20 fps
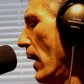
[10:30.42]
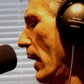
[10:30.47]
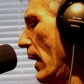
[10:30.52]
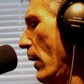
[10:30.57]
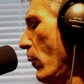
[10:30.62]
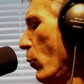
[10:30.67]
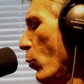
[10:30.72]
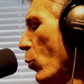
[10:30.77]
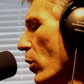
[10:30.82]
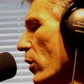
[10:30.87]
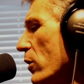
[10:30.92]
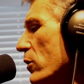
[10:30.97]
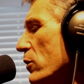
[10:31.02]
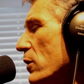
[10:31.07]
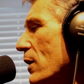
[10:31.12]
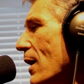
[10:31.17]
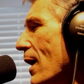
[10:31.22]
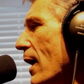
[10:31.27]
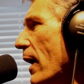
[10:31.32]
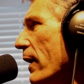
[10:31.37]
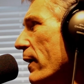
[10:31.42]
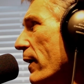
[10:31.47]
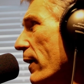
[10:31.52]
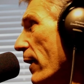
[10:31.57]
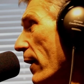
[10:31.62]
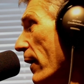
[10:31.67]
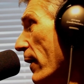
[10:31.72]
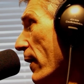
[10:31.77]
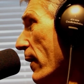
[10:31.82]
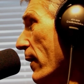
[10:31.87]
It was
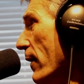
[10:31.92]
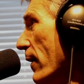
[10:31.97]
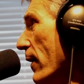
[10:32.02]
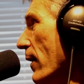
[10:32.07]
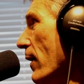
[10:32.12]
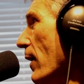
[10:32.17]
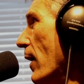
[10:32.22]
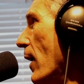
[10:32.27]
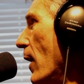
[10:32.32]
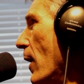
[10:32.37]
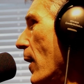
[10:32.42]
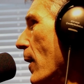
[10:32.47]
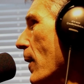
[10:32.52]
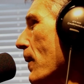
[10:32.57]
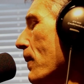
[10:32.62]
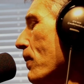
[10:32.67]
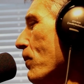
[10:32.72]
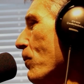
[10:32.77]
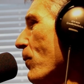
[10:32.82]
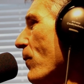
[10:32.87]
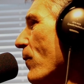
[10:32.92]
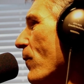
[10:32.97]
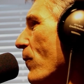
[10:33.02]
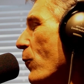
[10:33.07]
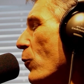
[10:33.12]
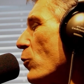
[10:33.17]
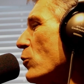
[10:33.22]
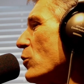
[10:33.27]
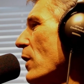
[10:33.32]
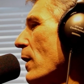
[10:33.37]
edited.
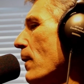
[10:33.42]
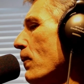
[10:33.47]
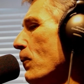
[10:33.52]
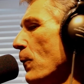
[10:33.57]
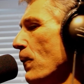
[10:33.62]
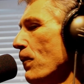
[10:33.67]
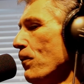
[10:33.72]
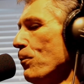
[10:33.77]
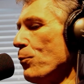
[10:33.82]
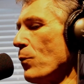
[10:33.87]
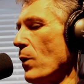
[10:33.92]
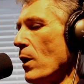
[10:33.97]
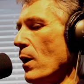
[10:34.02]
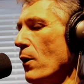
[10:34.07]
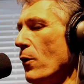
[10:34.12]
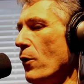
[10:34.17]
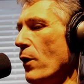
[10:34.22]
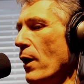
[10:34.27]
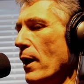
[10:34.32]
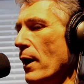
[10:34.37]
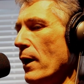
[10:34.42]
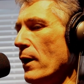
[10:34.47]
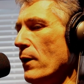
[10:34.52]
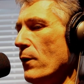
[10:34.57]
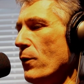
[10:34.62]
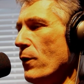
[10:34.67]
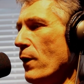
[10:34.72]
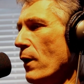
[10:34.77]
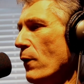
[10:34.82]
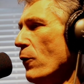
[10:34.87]
For example, they
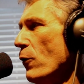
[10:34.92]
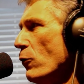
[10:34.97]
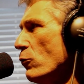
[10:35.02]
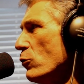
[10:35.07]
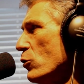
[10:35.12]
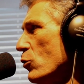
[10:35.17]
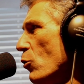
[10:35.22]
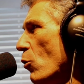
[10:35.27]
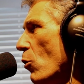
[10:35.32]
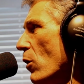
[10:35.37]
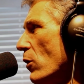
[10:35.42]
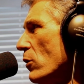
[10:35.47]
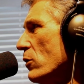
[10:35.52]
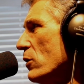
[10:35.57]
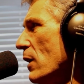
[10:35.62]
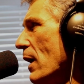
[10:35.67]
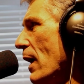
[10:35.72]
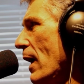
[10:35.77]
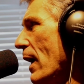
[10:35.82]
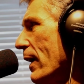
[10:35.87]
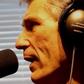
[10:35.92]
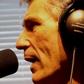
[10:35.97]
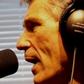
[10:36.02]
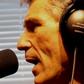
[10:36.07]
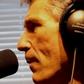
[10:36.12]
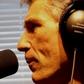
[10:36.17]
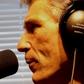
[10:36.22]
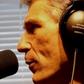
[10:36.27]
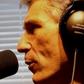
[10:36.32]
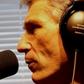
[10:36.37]
did their songs at
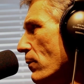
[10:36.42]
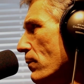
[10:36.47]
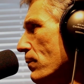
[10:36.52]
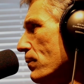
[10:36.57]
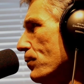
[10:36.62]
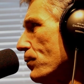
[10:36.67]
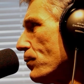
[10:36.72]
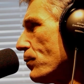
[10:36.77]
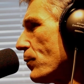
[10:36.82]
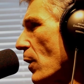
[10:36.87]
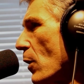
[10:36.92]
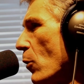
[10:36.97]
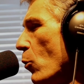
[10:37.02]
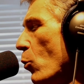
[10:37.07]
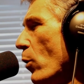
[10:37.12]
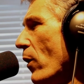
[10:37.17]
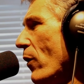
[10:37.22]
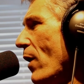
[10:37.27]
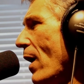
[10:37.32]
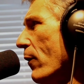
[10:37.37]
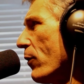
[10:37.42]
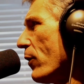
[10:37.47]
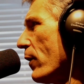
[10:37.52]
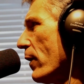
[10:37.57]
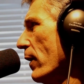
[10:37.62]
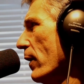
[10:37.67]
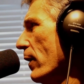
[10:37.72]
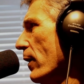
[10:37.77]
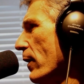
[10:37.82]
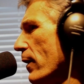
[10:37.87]
Capitol without
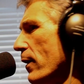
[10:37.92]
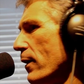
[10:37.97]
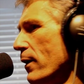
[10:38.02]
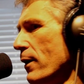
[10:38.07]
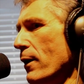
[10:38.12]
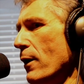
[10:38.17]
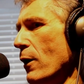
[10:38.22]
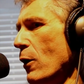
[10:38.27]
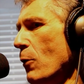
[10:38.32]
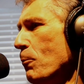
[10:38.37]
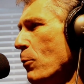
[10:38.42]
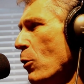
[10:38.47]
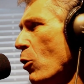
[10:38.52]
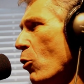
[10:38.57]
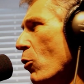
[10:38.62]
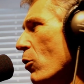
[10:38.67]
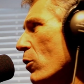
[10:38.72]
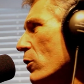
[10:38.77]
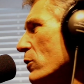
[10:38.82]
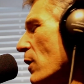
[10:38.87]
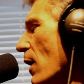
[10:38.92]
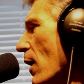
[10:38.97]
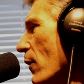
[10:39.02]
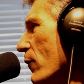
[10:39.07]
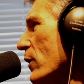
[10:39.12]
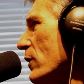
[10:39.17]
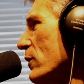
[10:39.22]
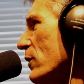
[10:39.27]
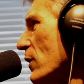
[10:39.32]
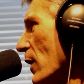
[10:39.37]
the applause,
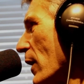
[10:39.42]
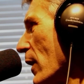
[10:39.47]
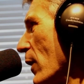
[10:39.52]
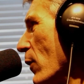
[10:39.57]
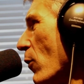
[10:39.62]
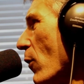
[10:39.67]
obviously, and